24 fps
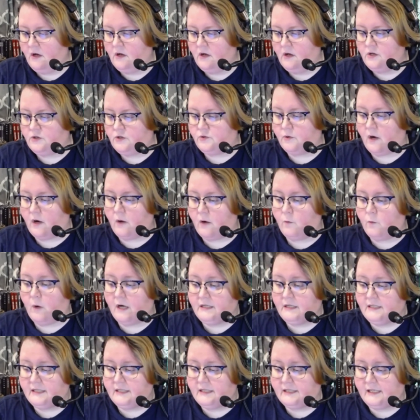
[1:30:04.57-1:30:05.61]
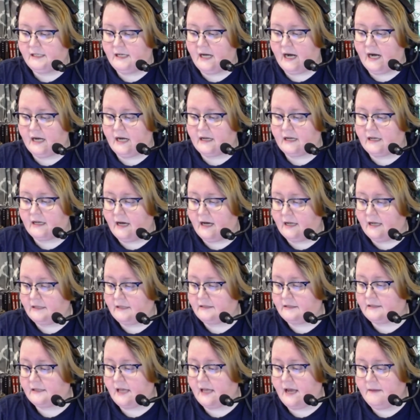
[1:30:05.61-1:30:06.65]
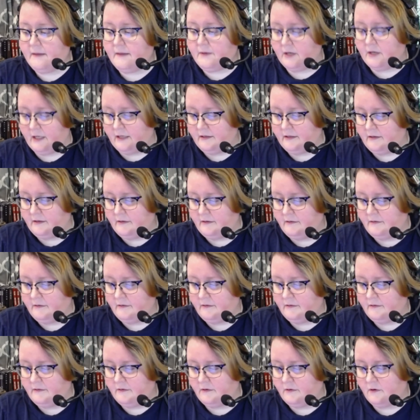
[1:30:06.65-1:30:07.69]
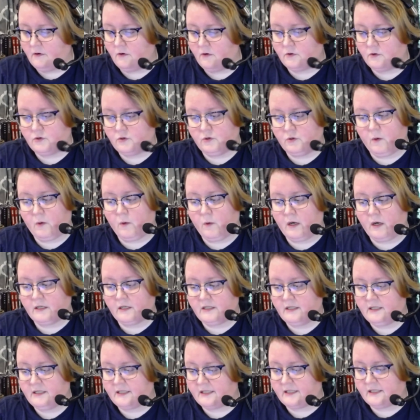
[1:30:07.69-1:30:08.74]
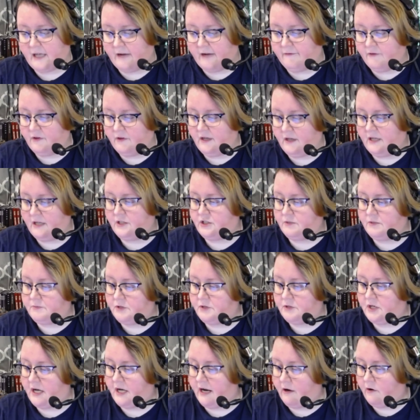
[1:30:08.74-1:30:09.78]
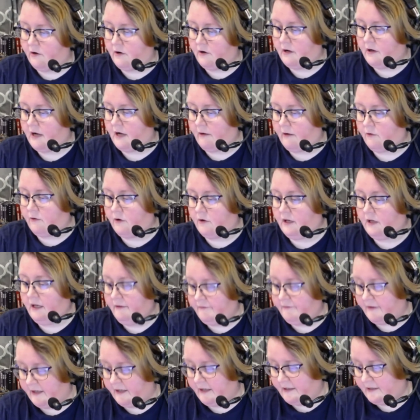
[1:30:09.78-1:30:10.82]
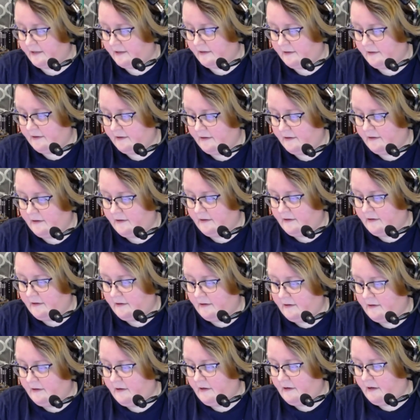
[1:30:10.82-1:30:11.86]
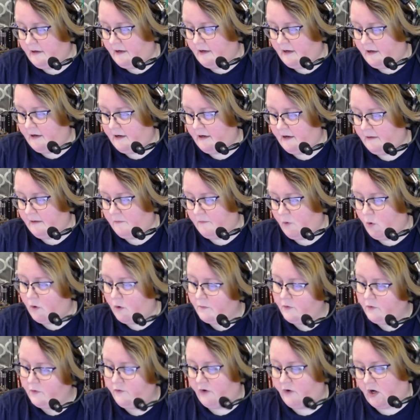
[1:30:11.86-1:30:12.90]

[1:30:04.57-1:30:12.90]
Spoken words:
Do I want to see Akhenaten's amulet? Or do I want to decipher the Egyptian hieroglyphics? Or move on.